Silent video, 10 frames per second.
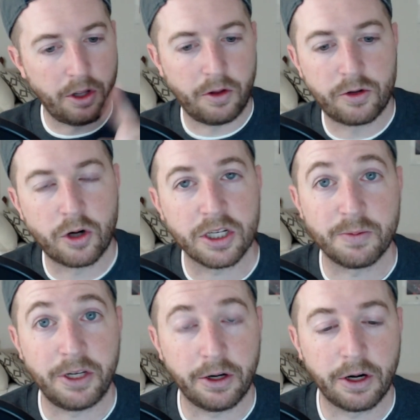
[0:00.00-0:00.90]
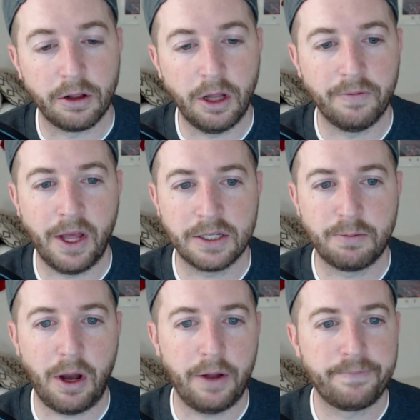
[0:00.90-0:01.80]
Trust me, you're going to love that
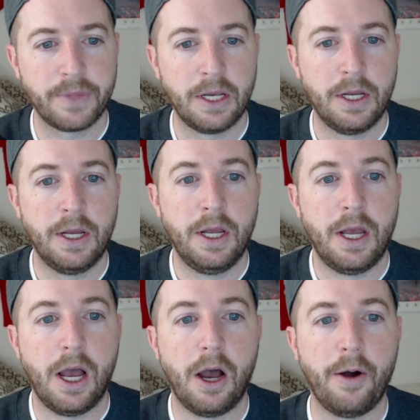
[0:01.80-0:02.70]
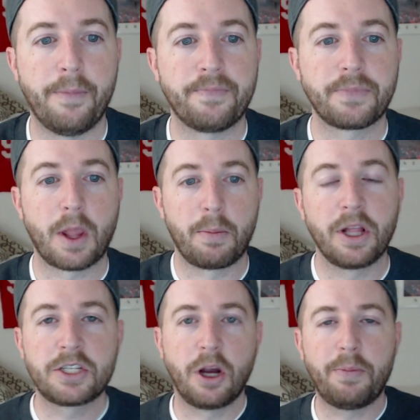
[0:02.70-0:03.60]
spot. But
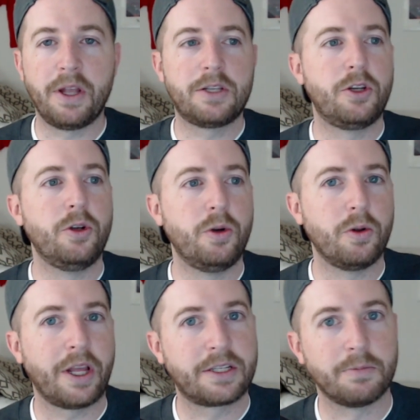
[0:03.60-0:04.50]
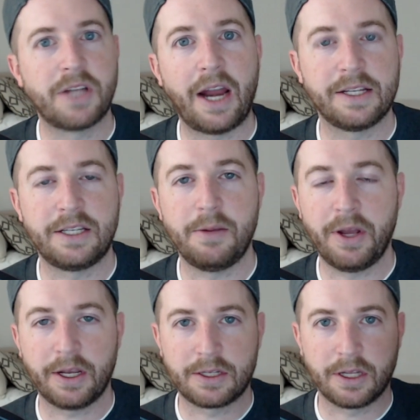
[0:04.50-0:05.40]
let's jump into like some dynasty
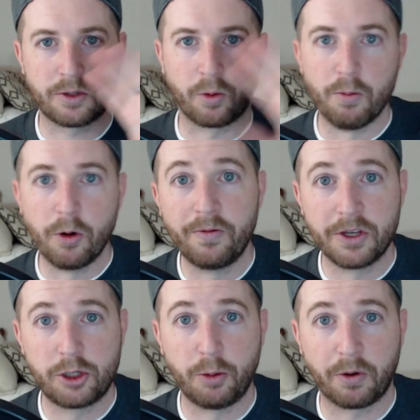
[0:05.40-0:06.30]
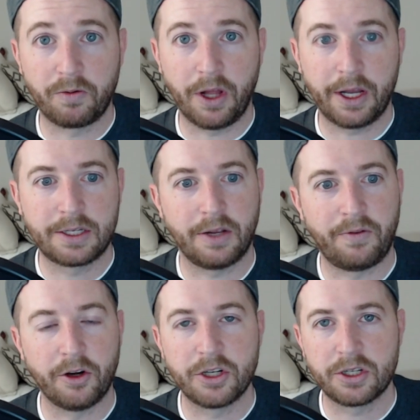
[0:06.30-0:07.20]
picks. Let's remove the Superflex. If
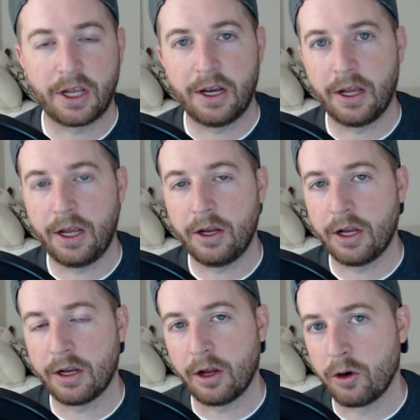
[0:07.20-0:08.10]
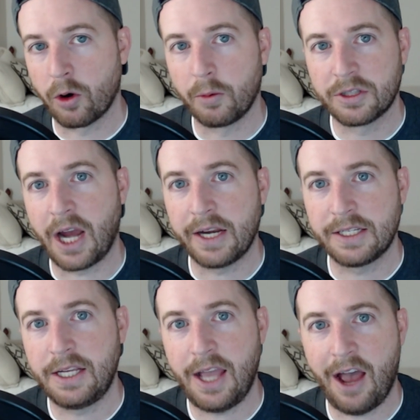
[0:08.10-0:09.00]
you're just in a normal
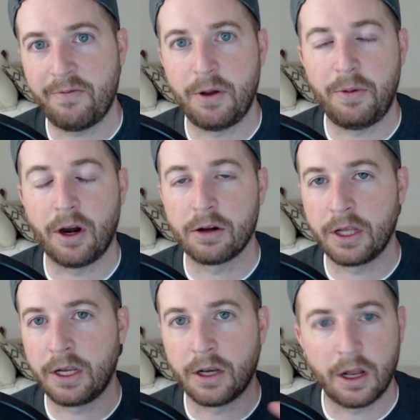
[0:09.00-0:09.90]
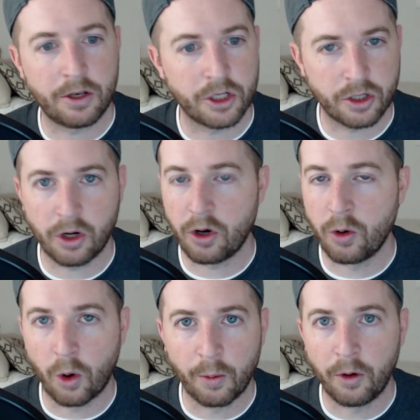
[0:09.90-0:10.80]
dynasty half PPR league, just
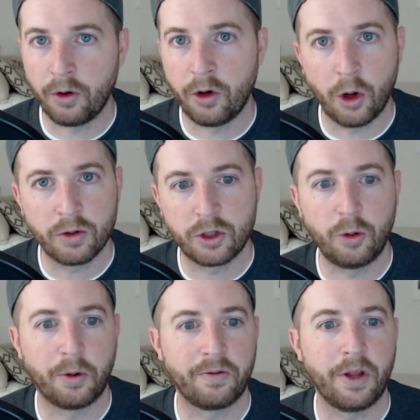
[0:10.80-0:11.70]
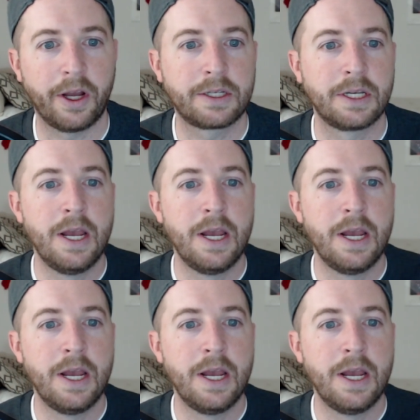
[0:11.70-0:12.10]
normal, no Superflex,